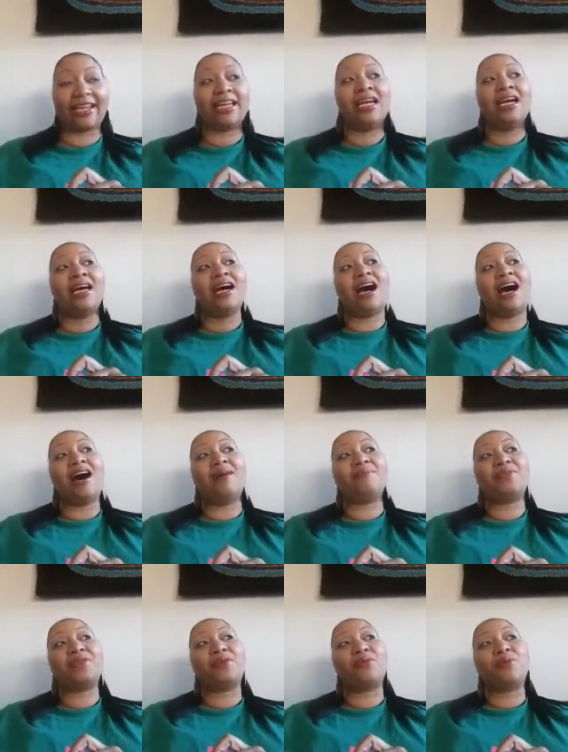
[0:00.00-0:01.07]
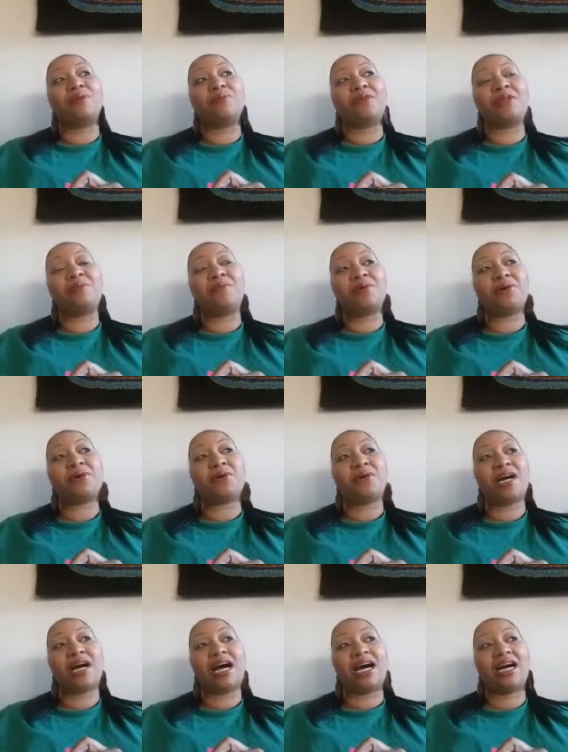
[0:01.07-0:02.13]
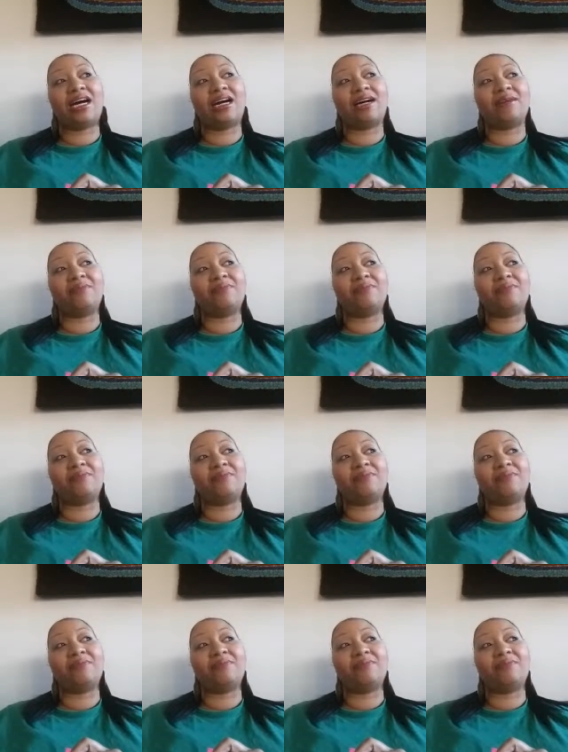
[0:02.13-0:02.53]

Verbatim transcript: Um, when people um,